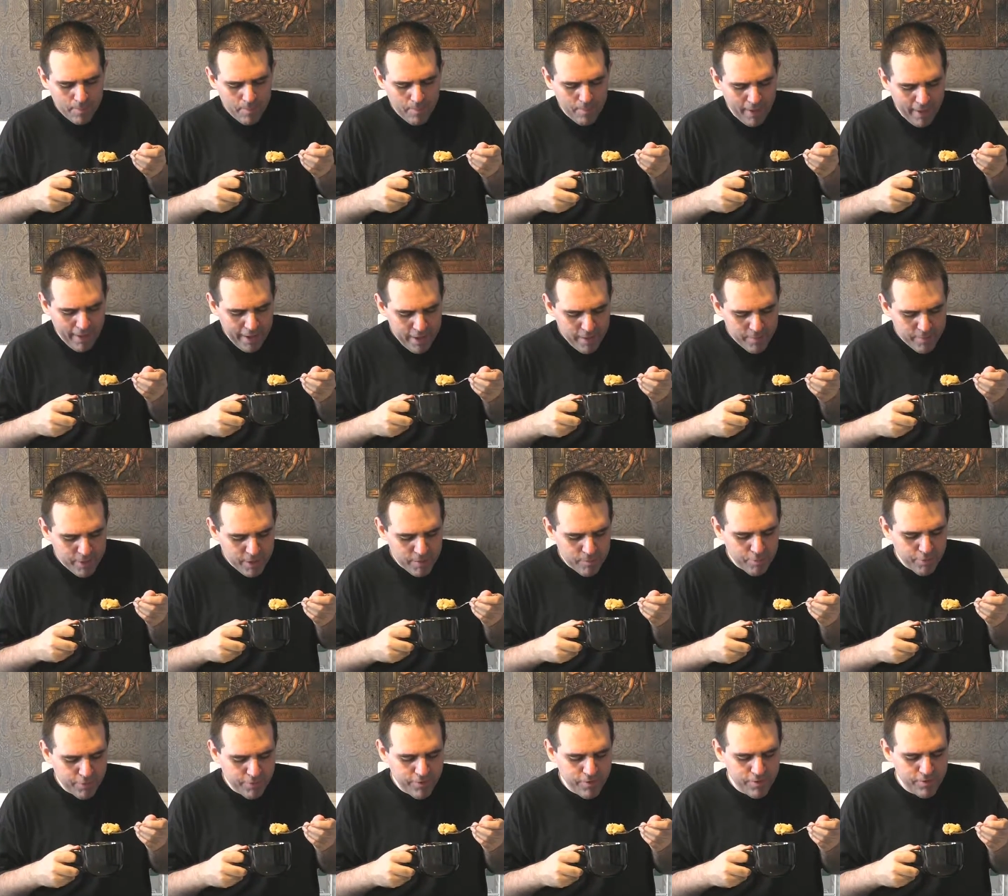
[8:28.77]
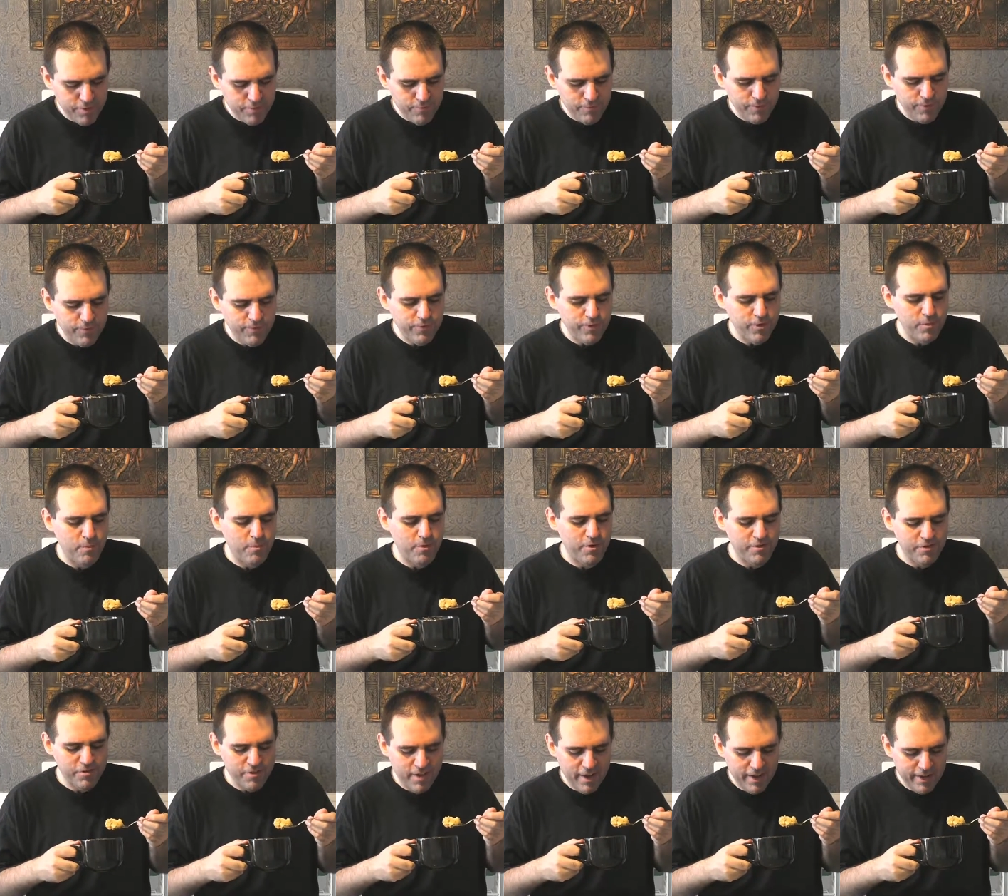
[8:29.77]
But I am going to put this in for a few more
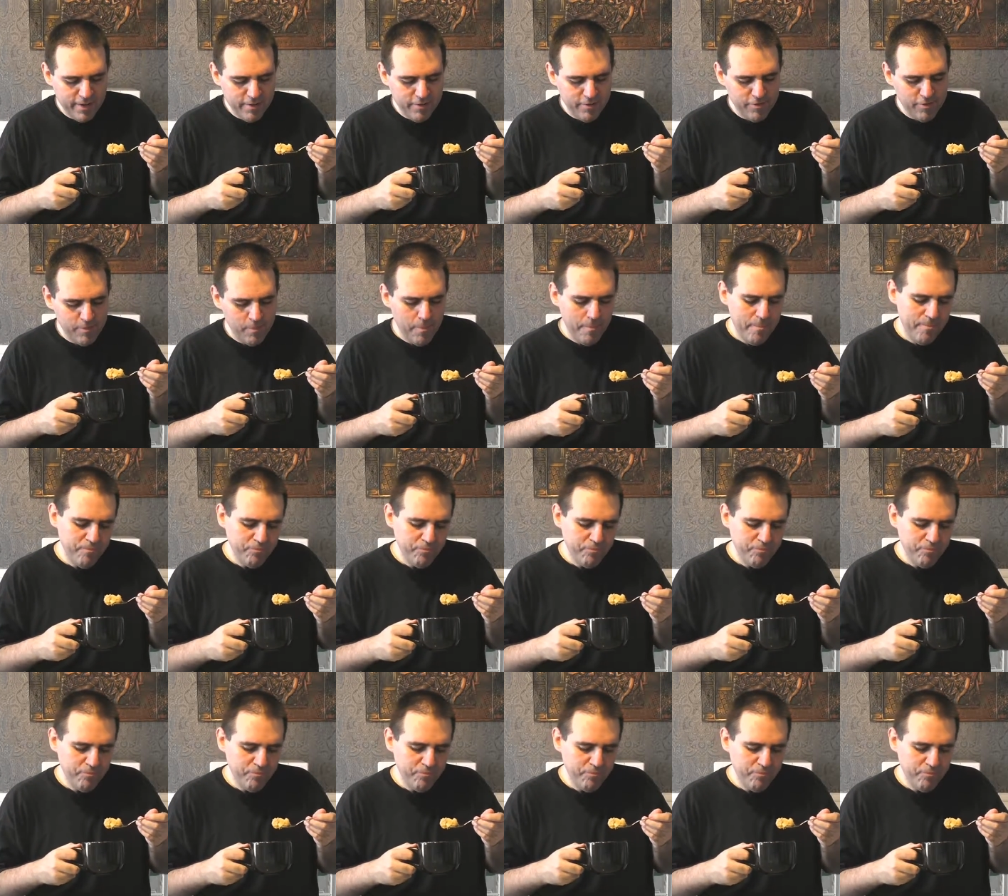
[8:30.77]
seconds,